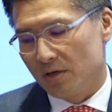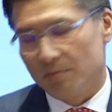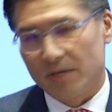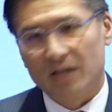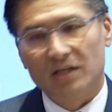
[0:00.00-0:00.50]

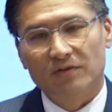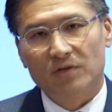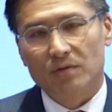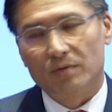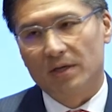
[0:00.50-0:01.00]

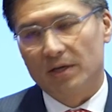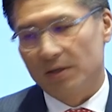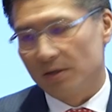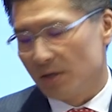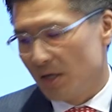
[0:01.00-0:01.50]
NFT
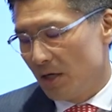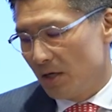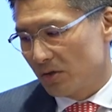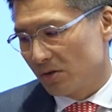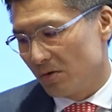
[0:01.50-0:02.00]
related.
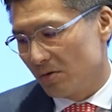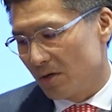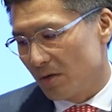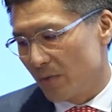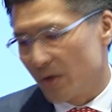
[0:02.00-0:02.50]
So
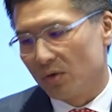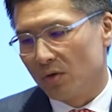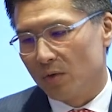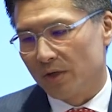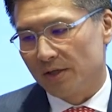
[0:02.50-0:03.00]
we all know
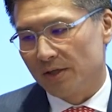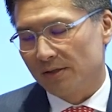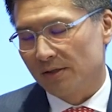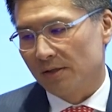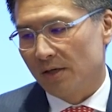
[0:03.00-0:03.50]
what it
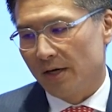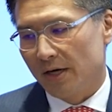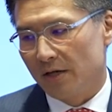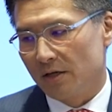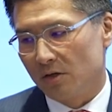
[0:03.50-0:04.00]
is.
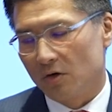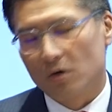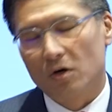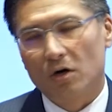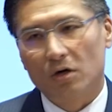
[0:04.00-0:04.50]
And in Hong
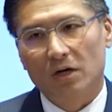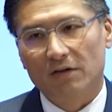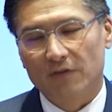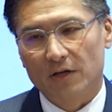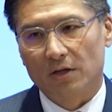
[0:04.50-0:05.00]
Kong, I
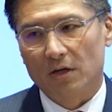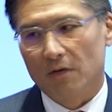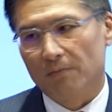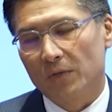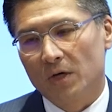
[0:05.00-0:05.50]
think
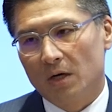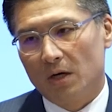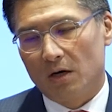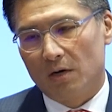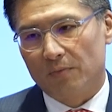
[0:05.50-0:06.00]

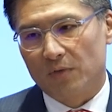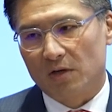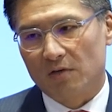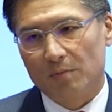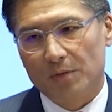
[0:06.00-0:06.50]
the
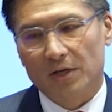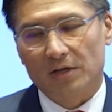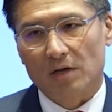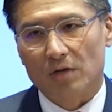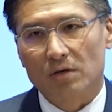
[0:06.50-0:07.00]
government
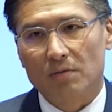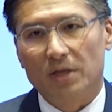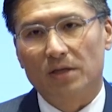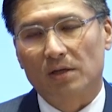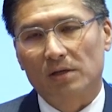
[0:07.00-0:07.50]
has actually
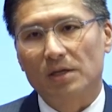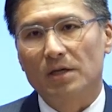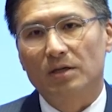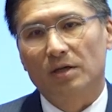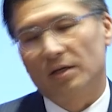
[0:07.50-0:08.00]
made it
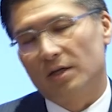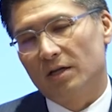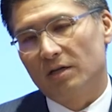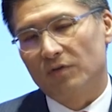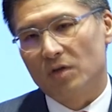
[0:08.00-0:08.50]
clear that
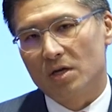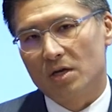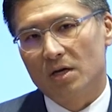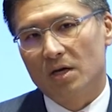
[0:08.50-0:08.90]
NFT,